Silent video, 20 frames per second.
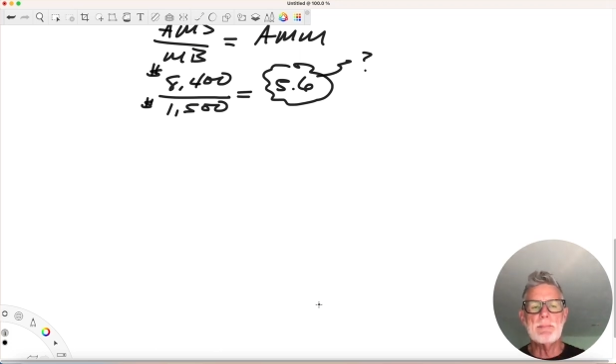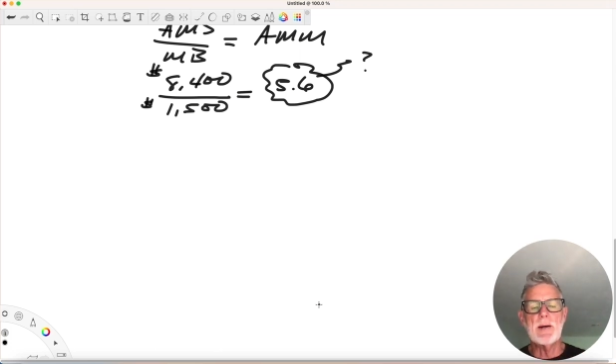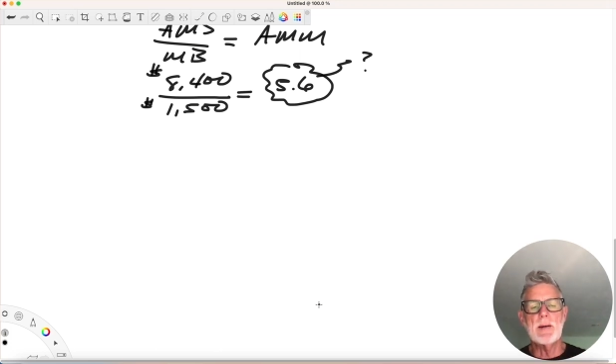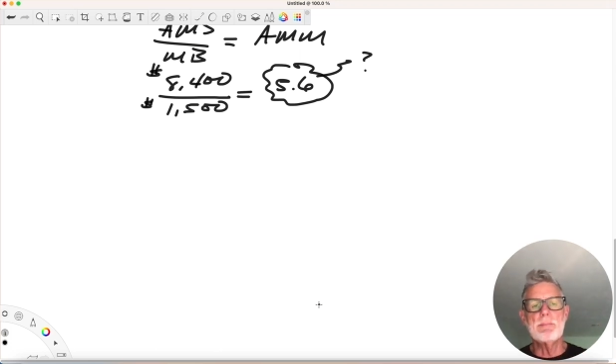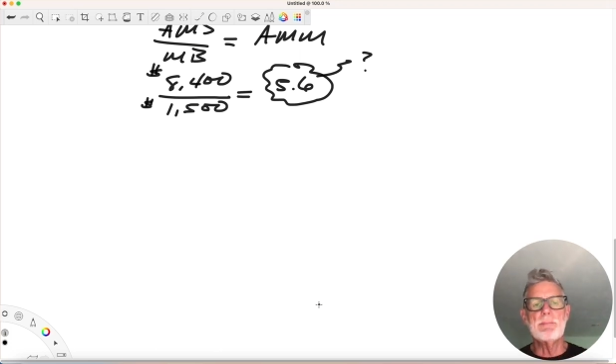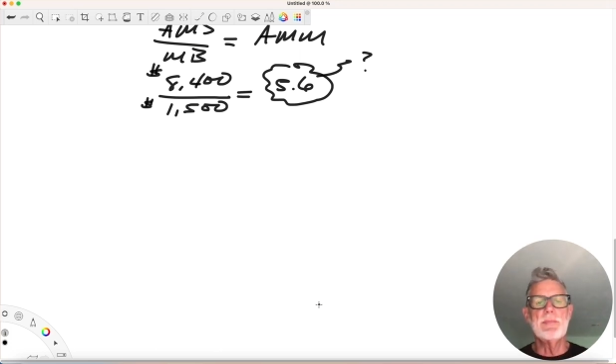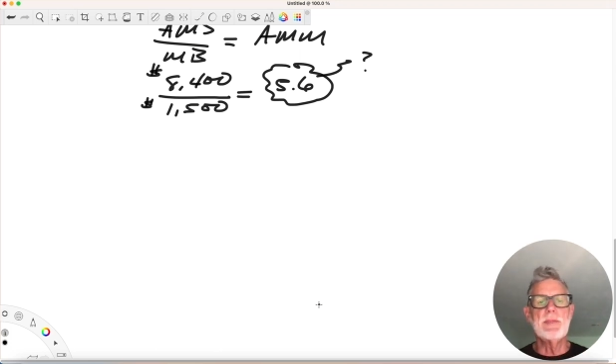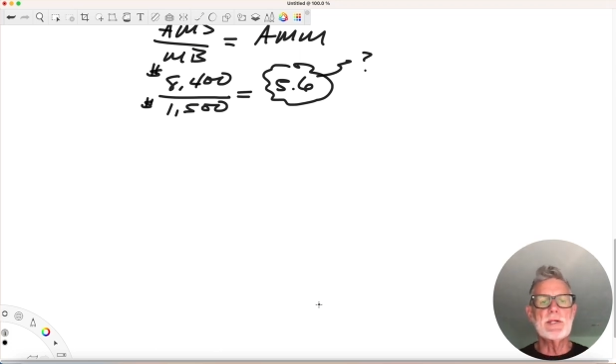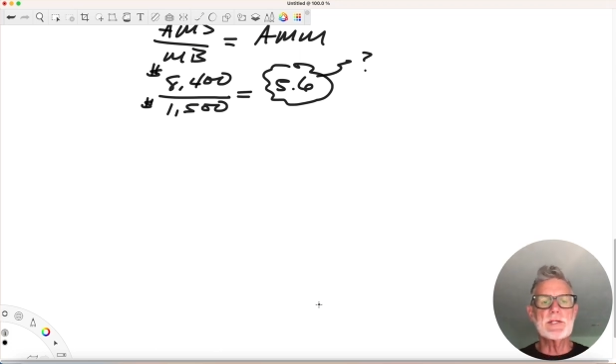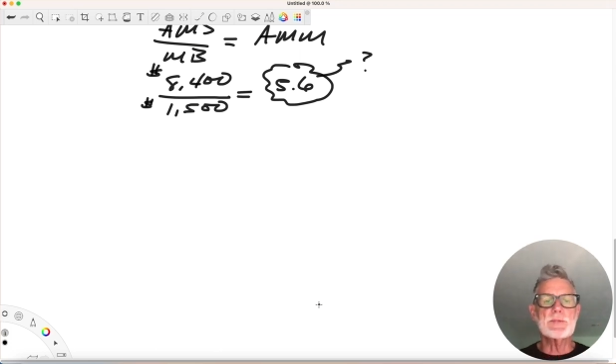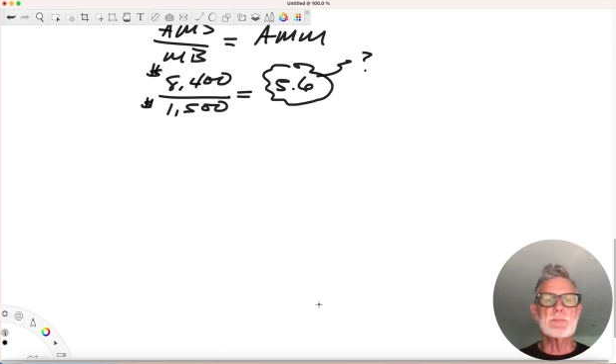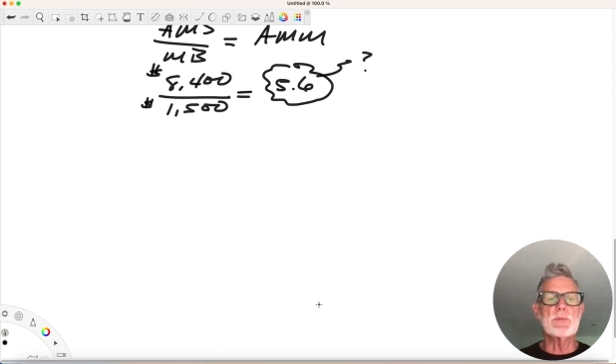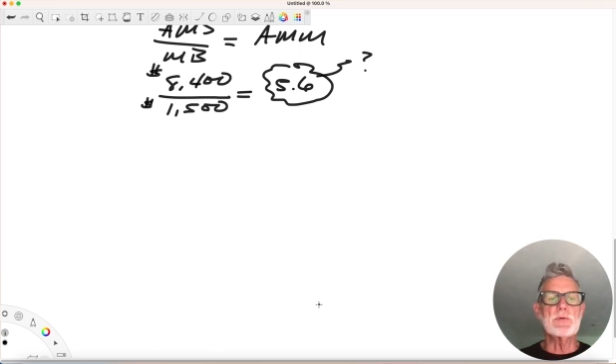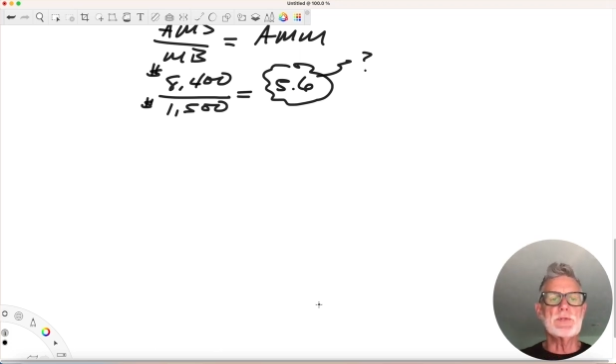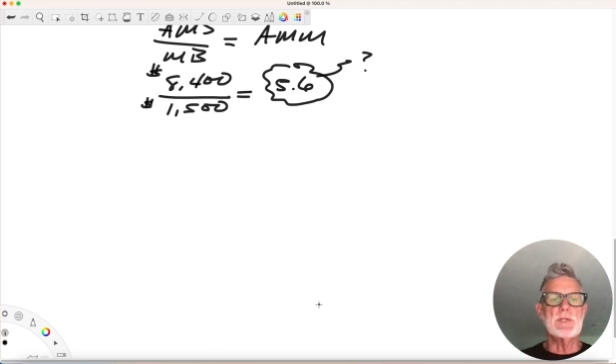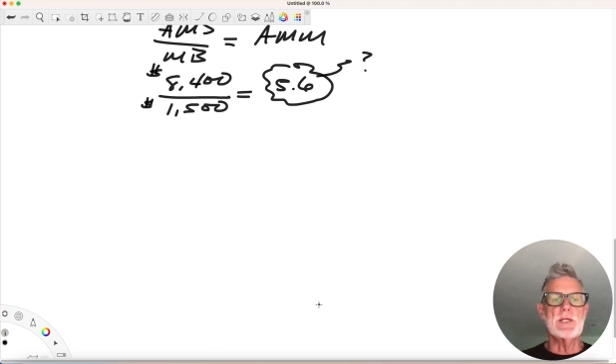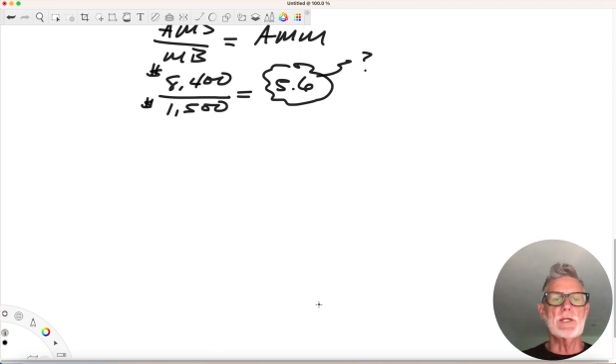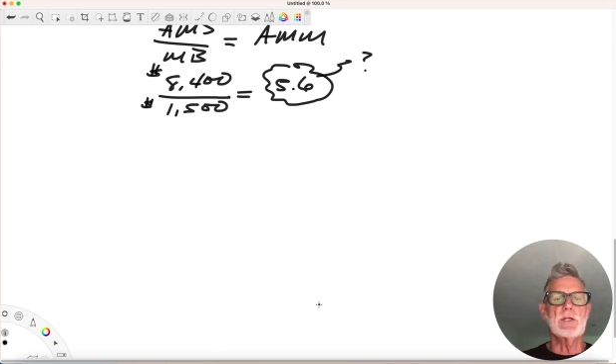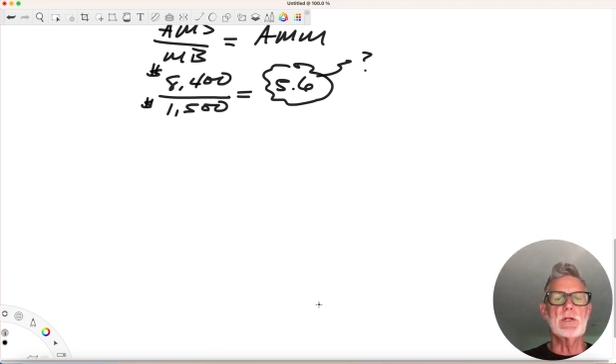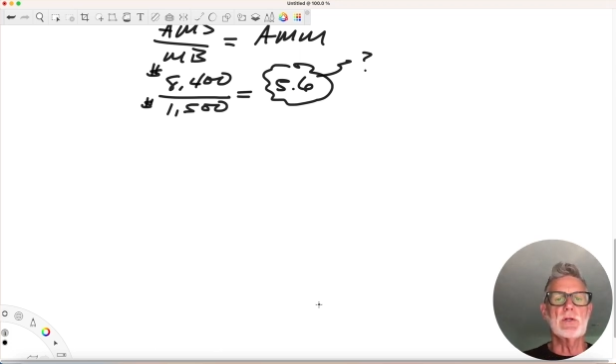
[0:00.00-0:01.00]
up this
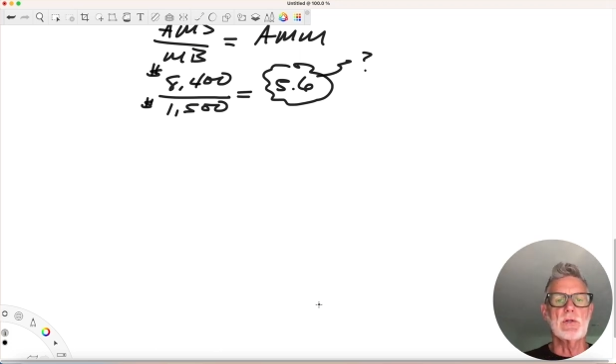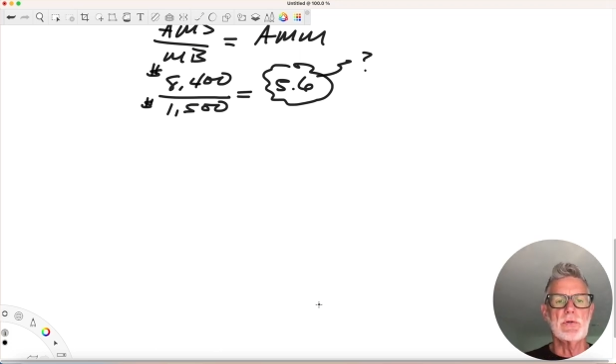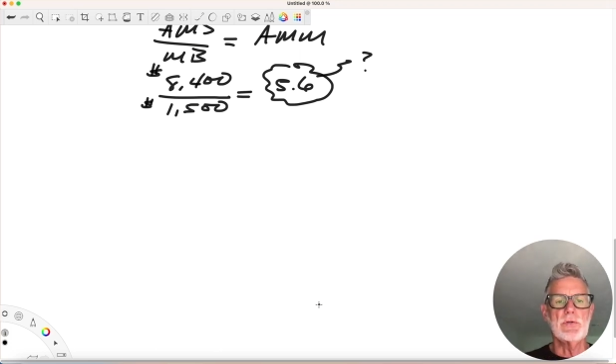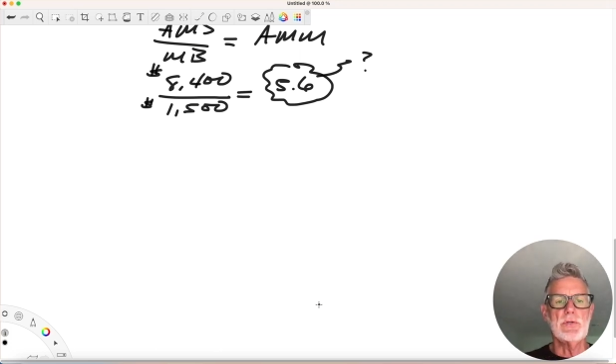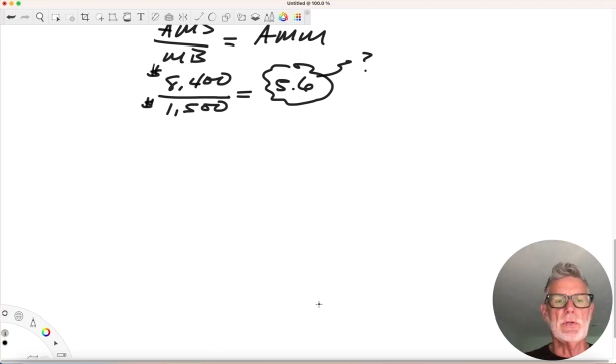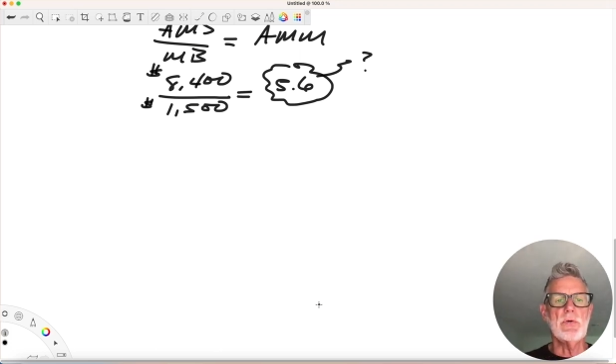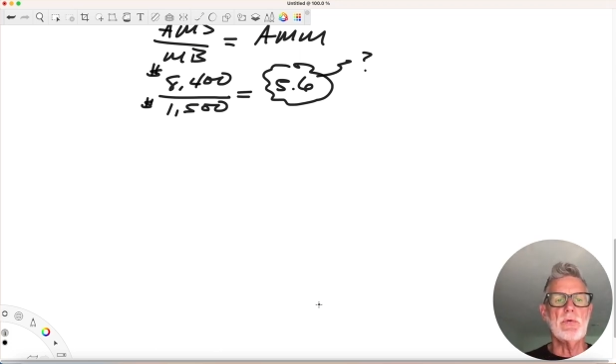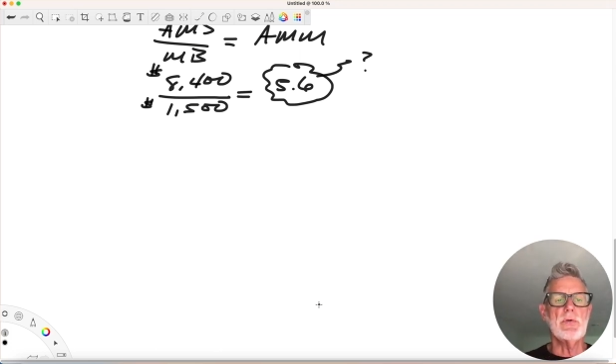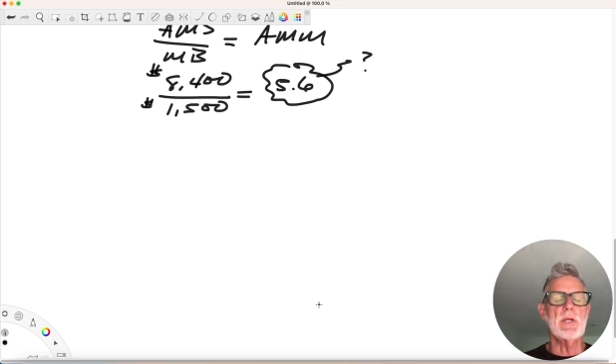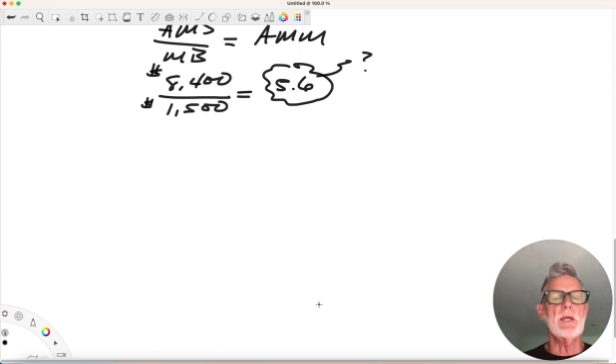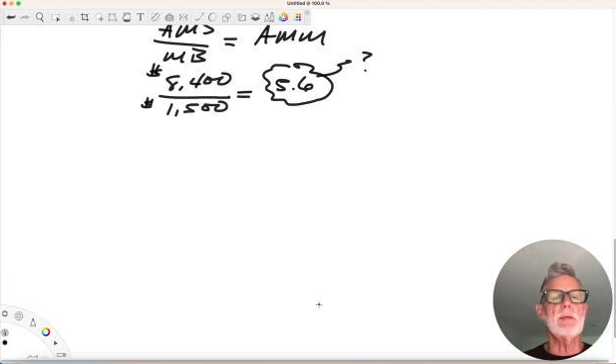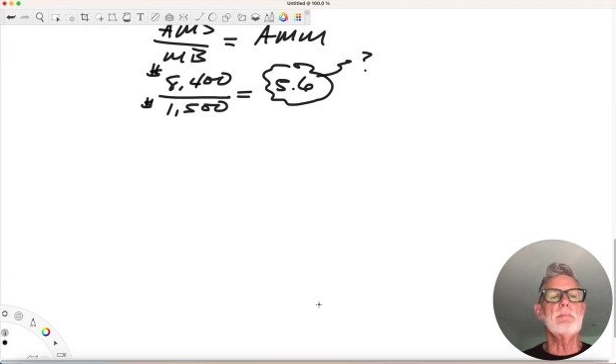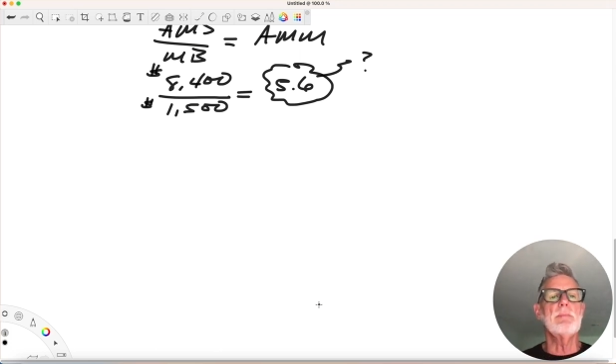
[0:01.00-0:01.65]
particular unit.